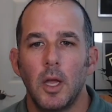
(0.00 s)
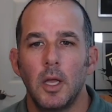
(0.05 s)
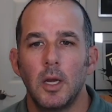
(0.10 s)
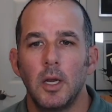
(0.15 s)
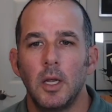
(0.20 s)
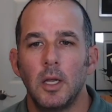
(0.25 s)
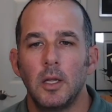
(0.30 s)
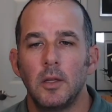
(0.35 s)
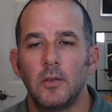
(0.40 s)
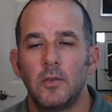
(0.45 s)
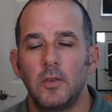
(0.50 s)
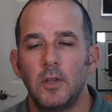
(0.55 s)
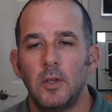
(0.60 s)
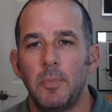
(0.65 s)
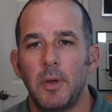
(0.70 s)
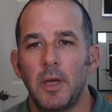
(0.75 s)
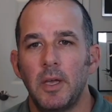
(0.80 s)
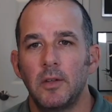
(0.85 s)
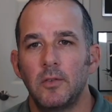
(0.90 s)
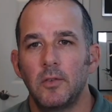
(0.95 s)
In
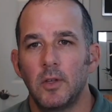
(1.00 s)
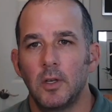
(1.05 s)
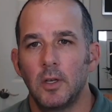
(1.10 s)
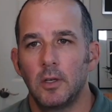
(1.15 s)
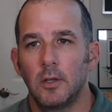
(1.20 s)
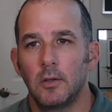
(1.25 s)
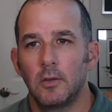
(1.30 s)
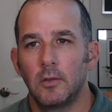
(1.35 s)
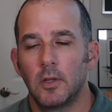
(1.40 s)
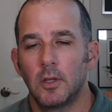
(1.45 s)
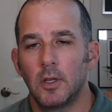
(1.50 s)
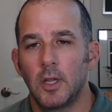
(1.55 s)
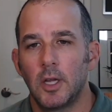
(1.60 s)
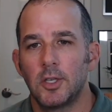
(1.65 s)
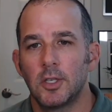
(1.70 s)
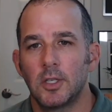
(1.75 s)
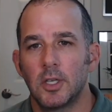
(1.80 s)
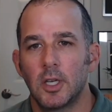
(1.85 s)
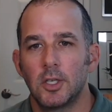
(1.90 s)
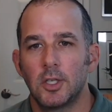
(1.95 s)
CPACE is the
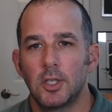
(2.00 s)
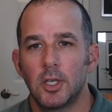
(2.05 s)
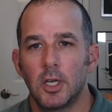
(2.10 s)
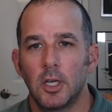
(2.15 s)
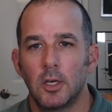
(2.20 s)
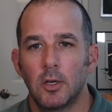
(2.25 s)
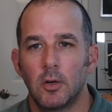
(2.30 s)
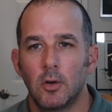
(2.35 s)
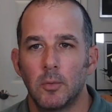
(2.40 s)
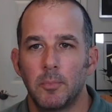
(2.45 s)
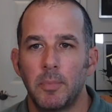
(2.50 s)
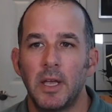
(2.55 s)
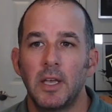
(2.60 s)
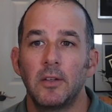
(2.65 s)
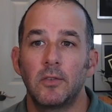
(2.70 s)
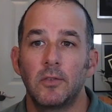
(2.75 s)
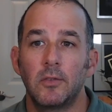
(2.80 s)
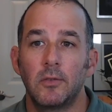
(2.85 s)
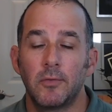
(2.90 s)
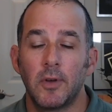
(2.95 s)
legislation, or
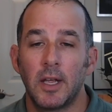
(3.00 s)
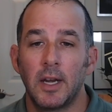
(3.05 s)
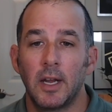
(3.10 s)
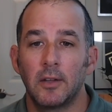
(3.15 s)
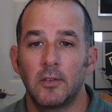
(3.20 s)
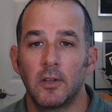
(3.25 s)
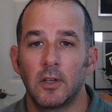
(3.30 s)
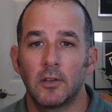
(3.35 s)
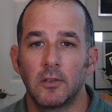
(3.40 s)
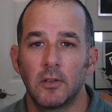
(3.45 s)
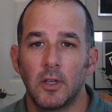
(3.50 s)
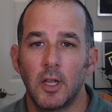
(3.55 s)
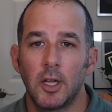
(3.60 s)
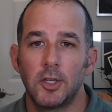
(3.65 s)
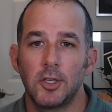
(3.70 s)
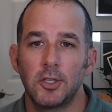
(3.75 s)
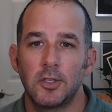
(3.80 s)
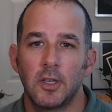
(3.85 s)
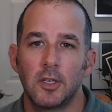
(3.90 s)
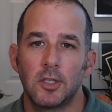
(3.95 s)
PACE financing is the
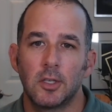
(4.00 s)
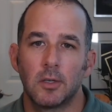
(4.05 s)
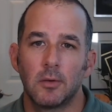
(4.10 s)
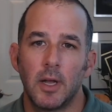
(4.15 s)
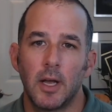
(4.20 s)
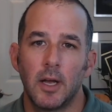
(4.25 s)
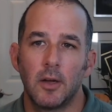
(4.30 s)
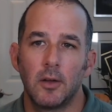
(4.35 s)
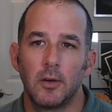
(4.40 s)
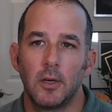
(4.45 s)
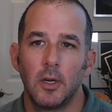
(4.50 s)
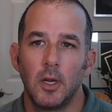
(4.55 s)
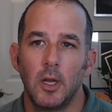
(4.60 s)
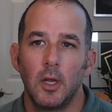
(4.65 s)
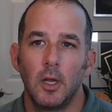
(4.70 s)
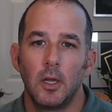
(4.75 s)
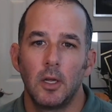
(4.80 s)
legislation around,